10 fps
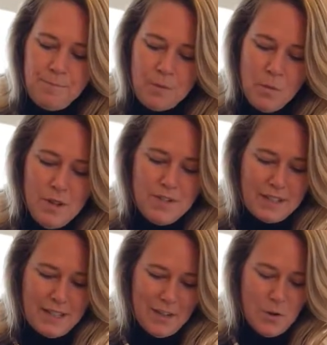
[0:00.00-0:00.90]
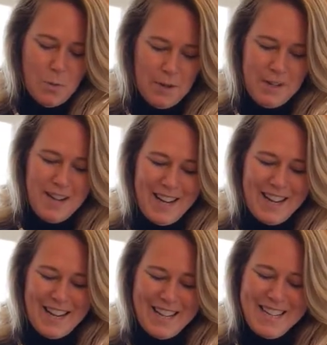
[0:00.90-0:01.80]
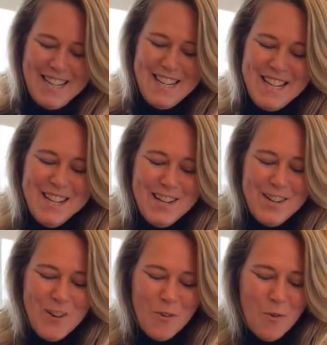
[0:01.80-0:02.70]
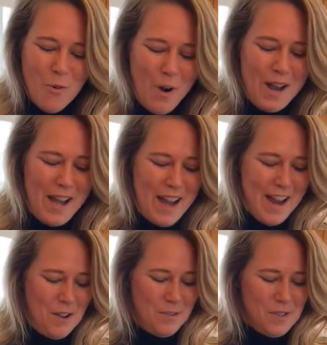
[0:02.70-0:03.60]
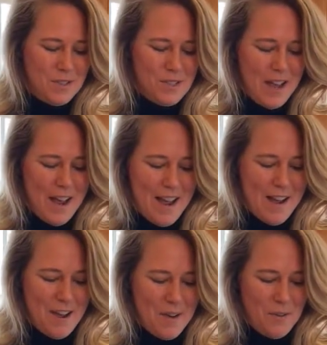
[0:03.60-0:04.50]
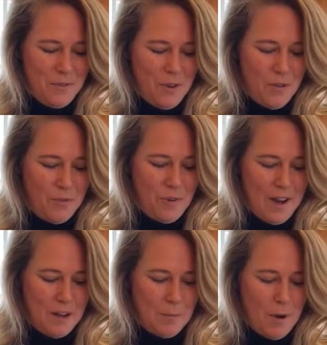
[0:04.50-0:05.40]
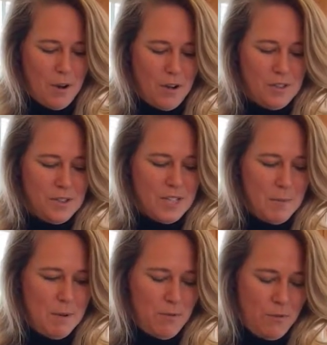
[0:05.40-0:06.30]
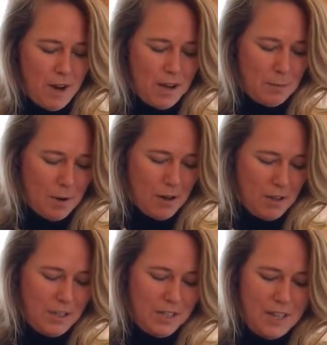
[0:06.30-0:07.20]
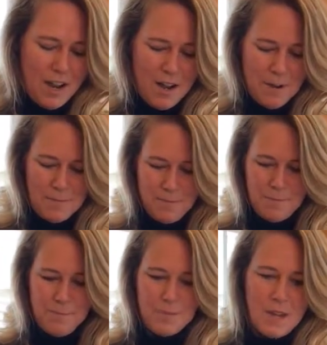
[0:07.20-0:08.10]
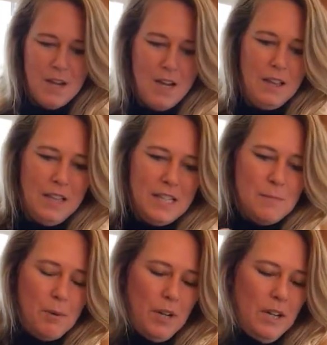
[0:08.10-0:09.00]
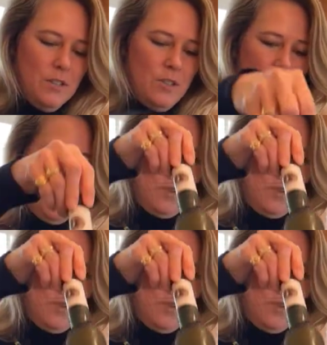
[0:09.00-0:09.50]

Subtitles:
once I get it open, 1 ounce of Fireball, cinnamon Fireball. Yum! Let's put in 2